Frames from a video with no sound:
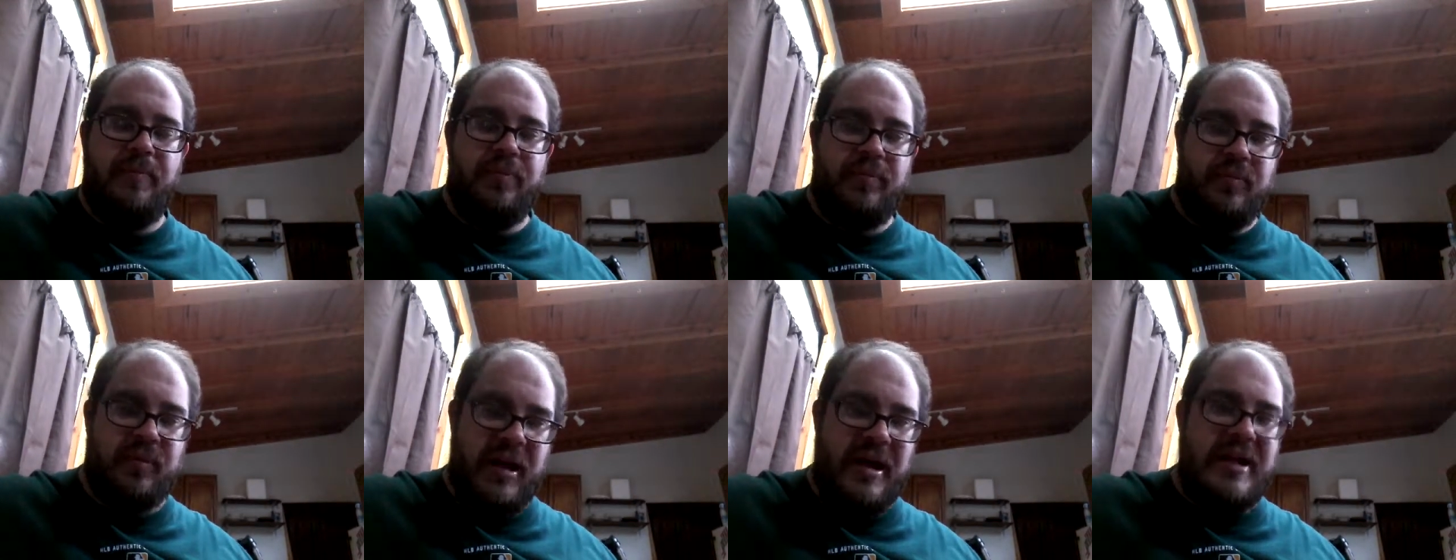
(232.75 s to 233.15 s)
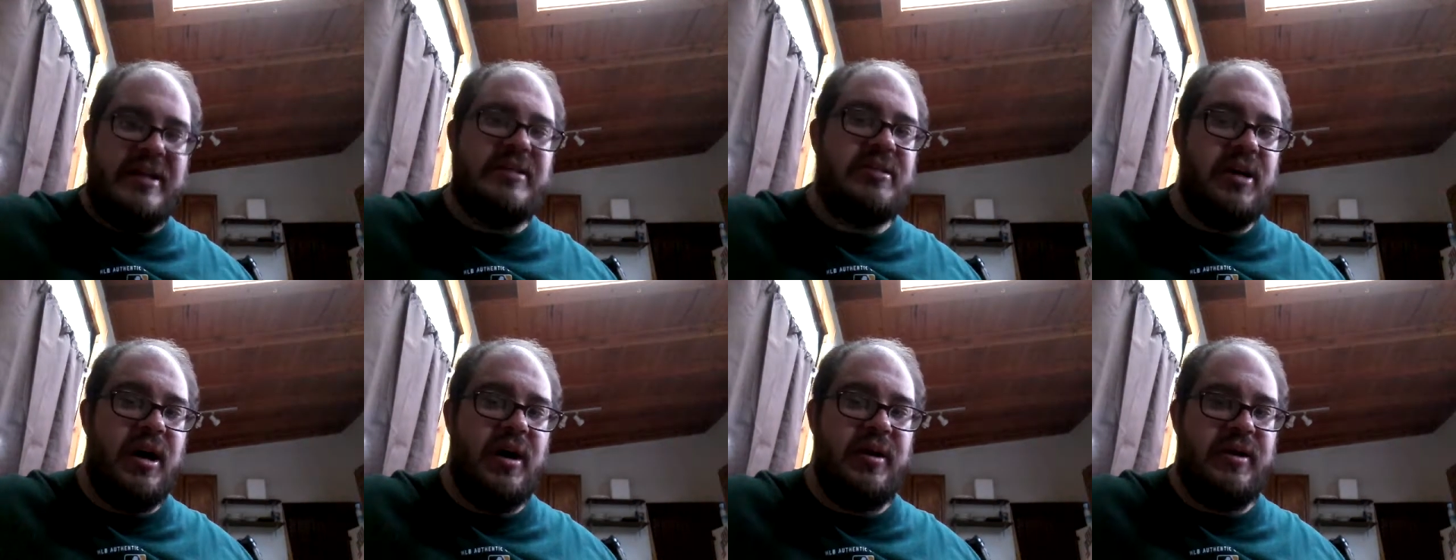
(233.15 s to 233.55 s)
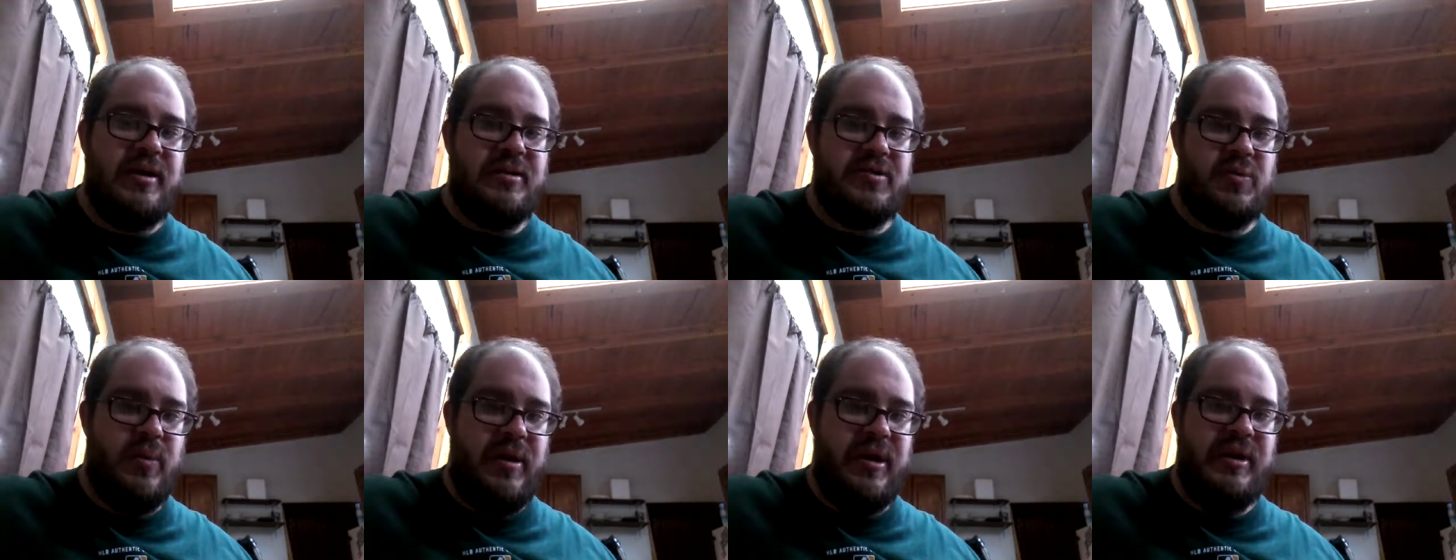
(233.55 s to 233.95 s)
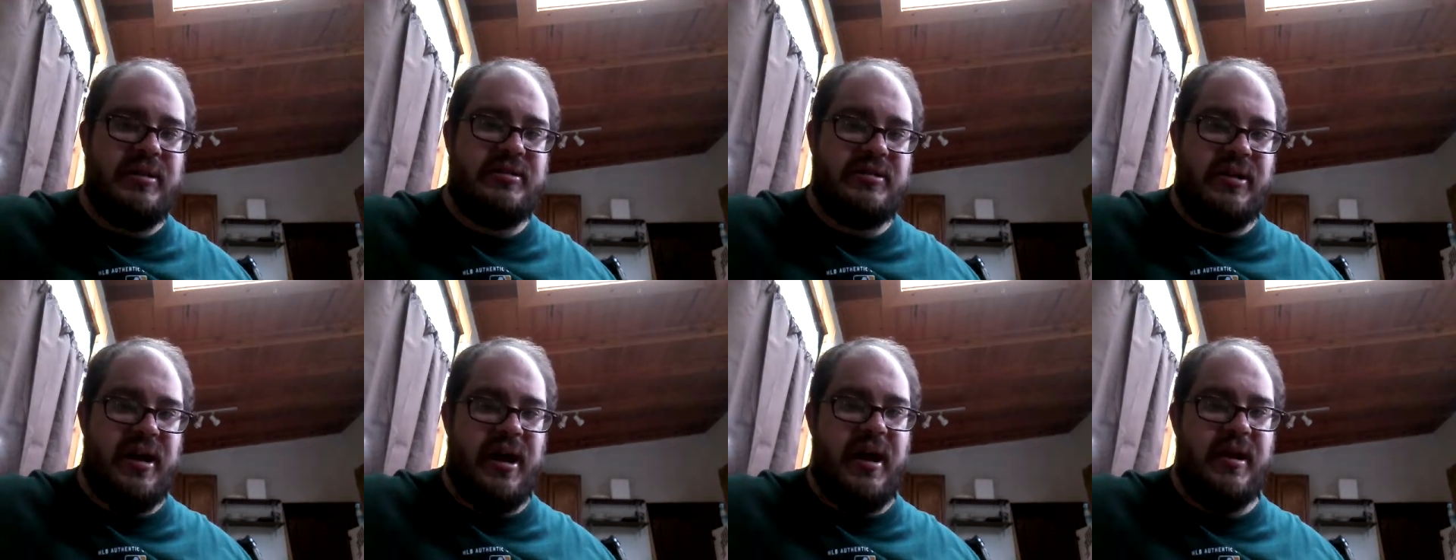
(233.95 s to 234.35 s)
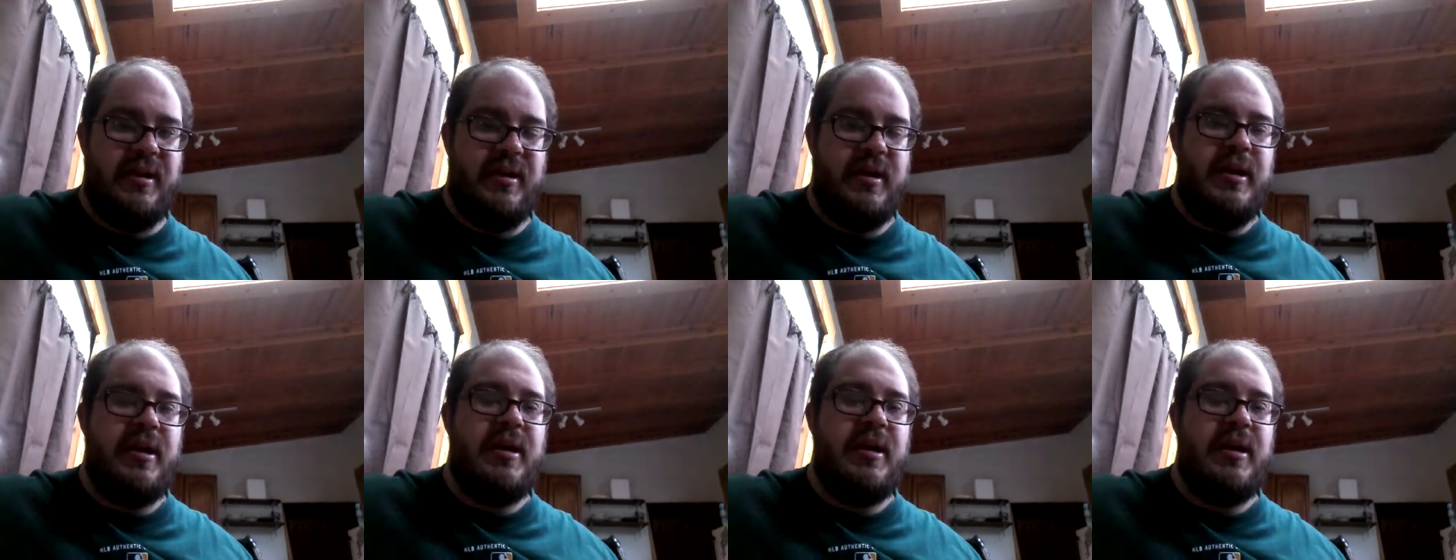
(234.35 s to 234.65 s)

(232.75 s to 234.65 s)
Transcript: plays on his weak side.